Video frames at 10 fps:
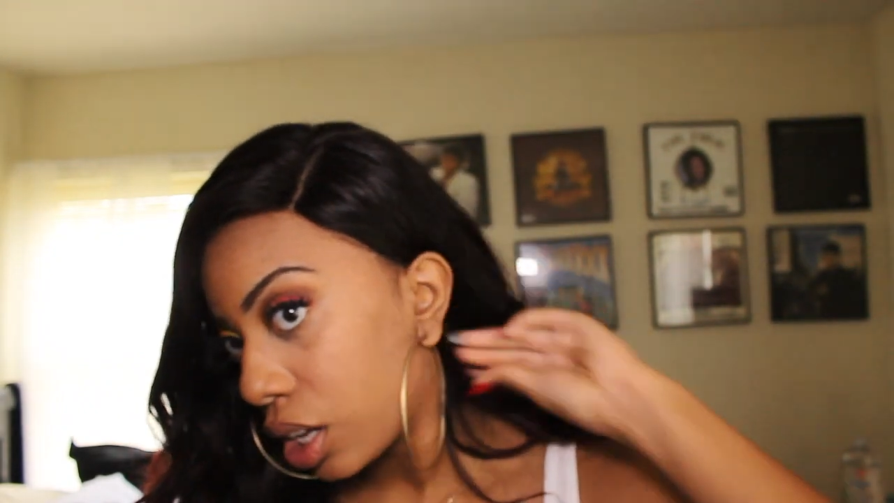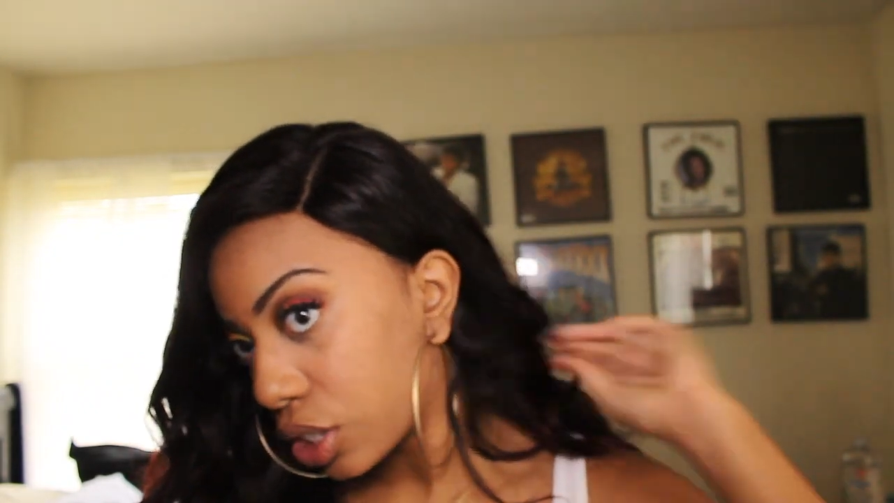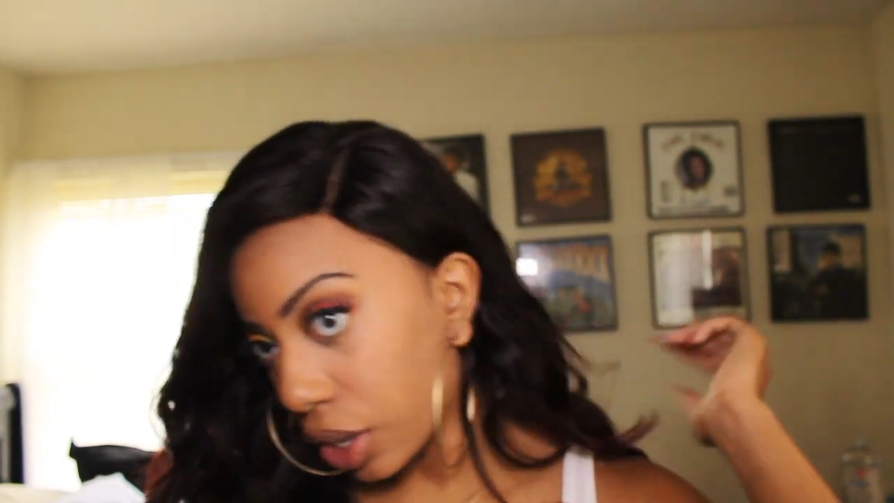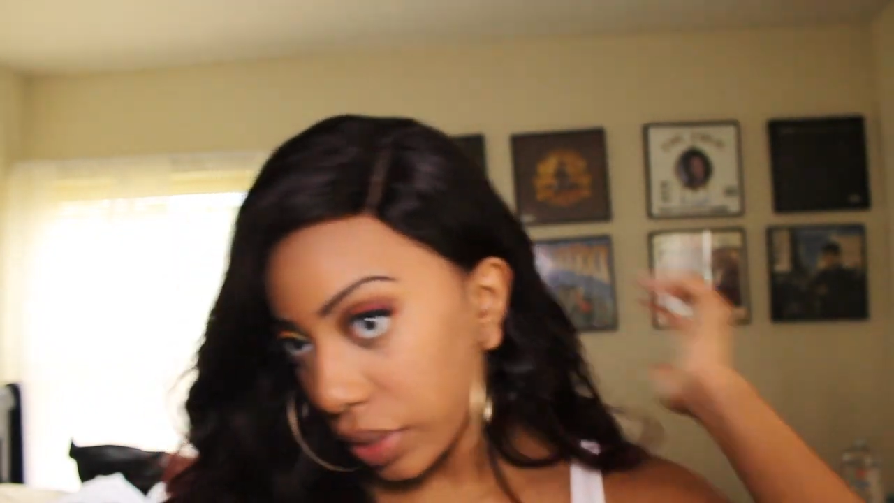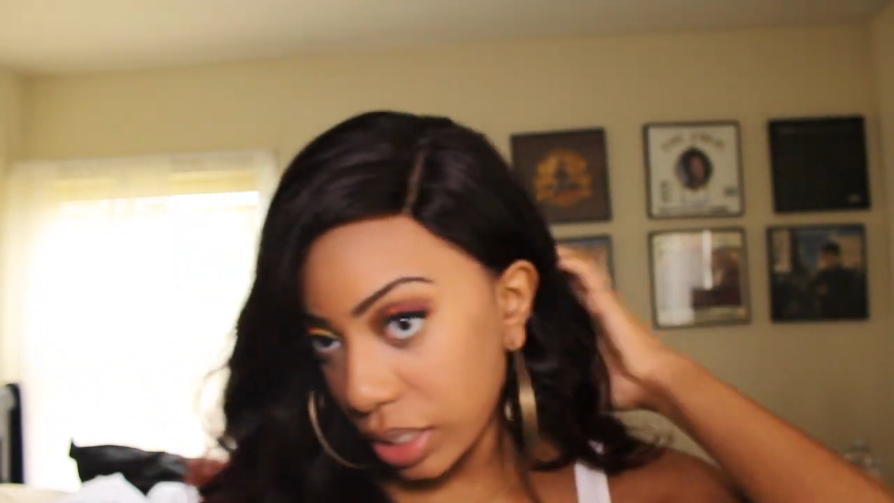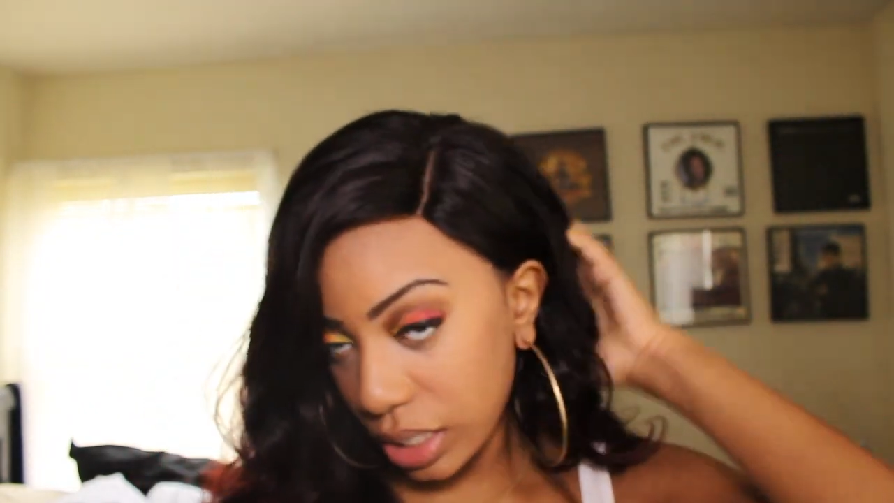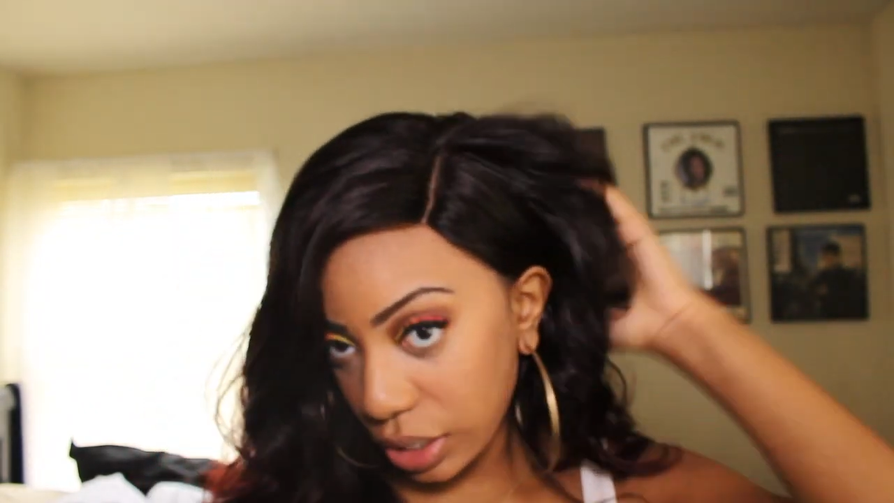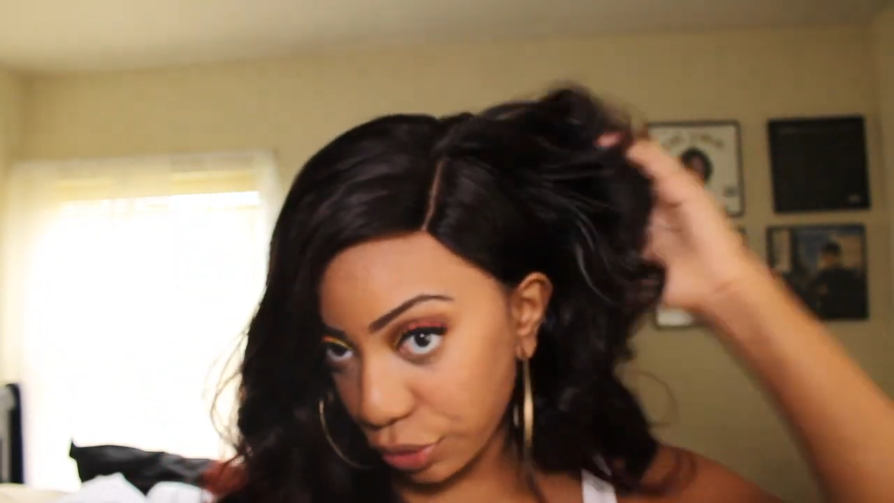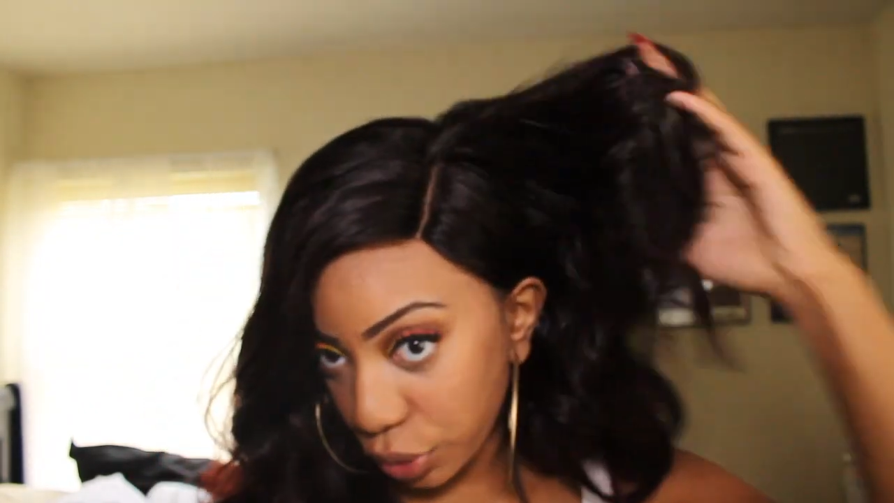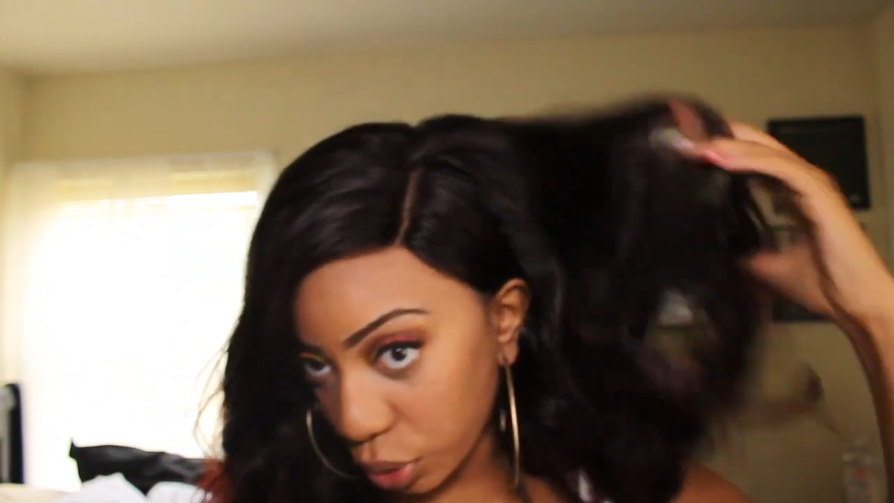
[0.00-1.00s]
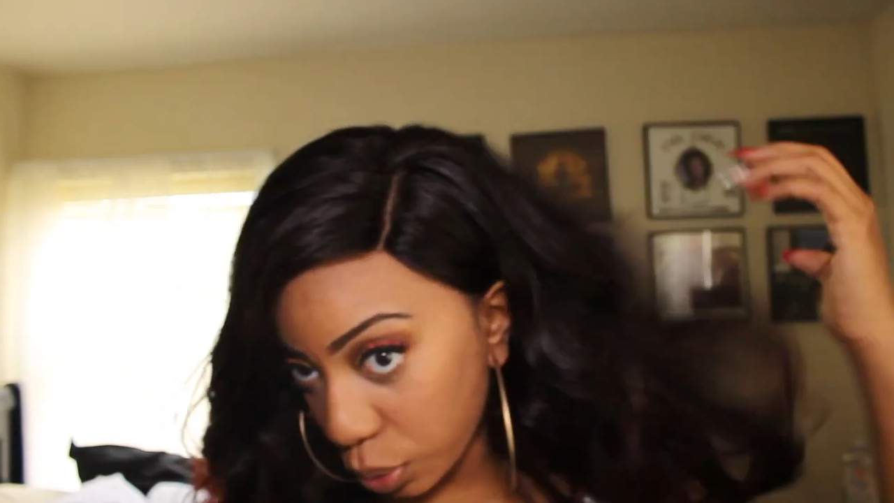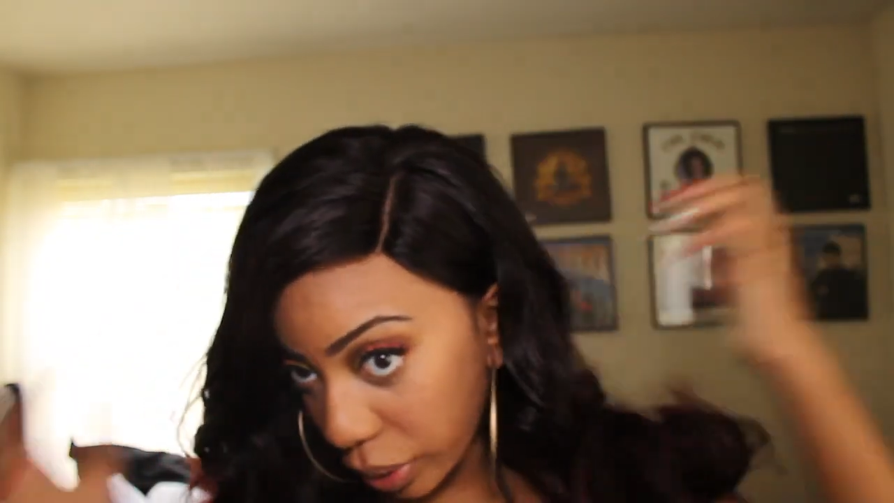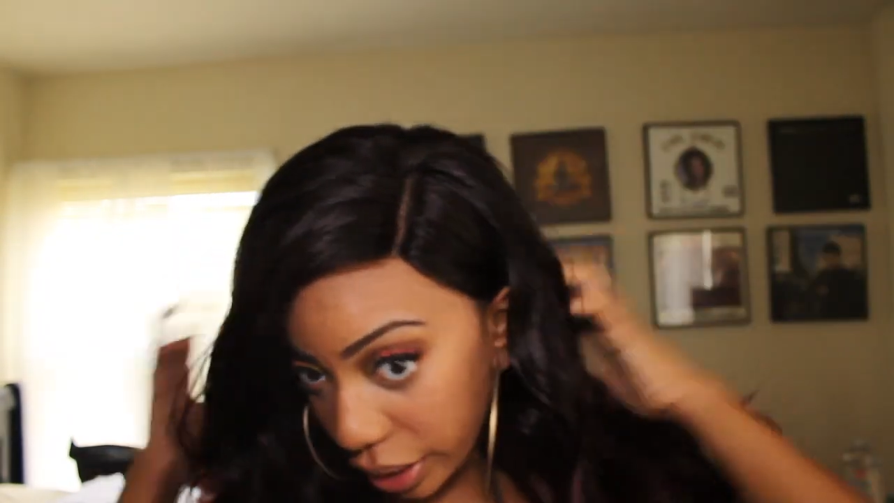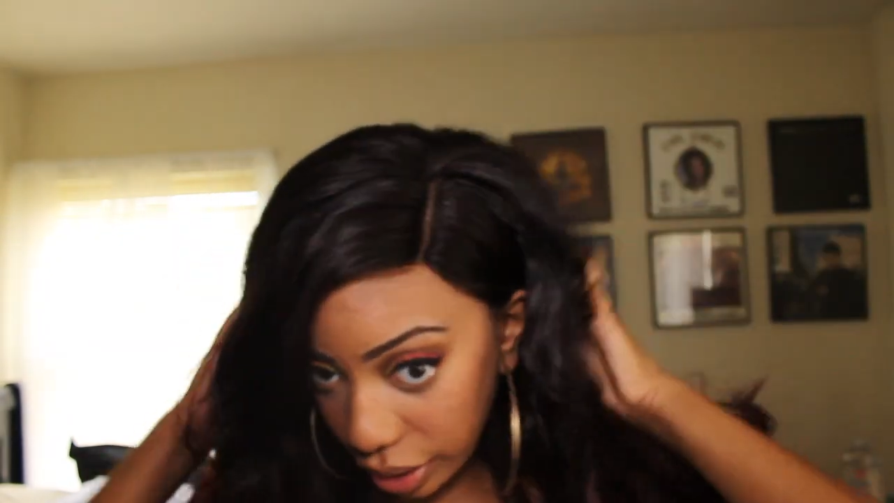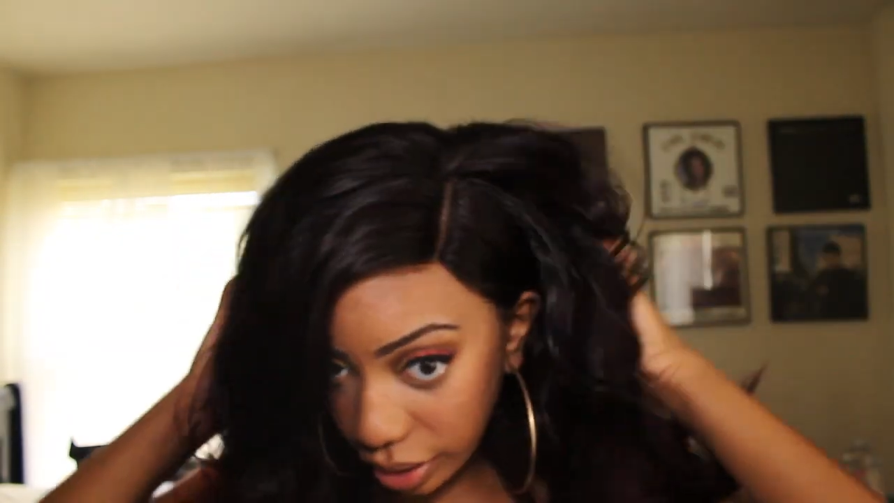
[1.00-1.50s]
So this is a full
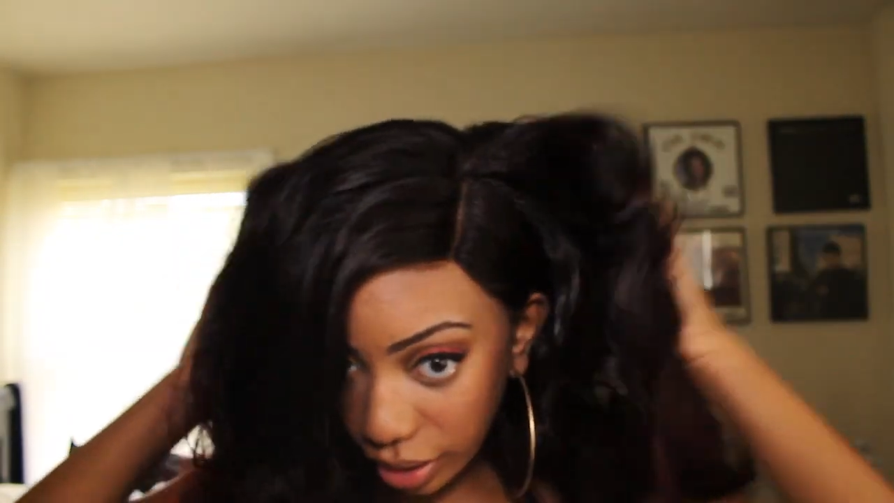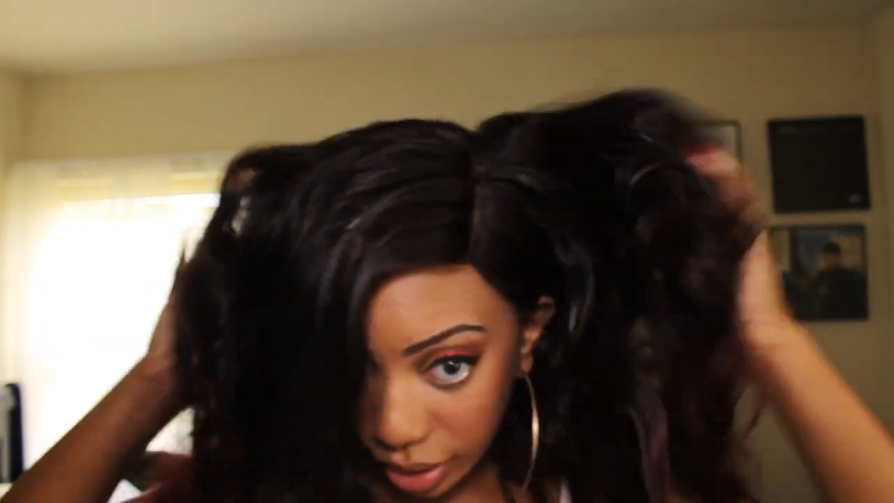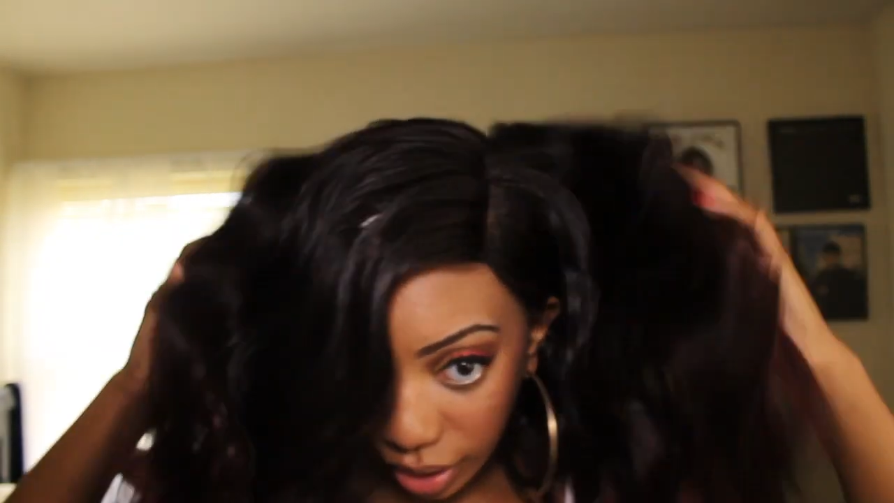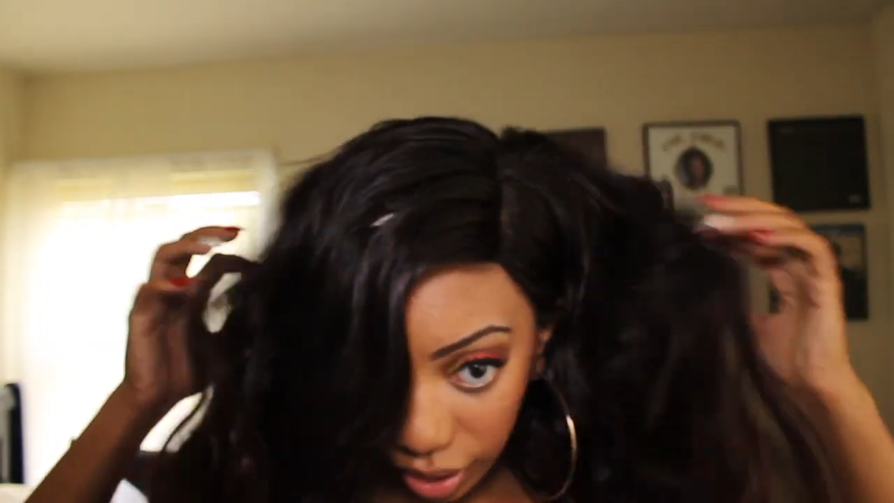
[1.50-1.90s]
wig